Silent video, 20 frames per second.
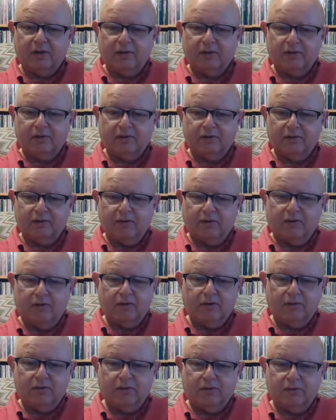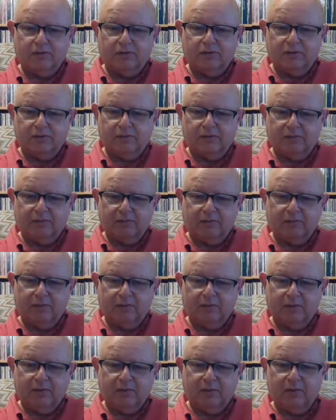So all of those, I think,
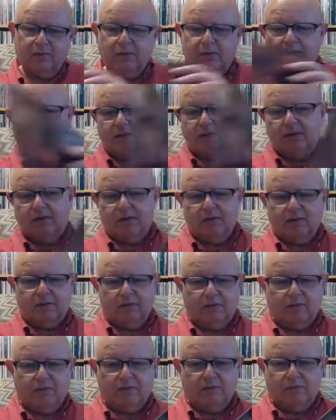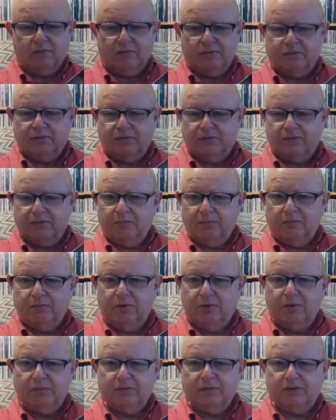are
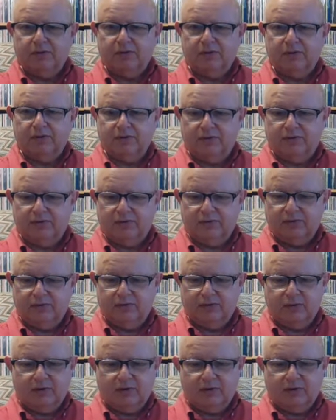superb musicians.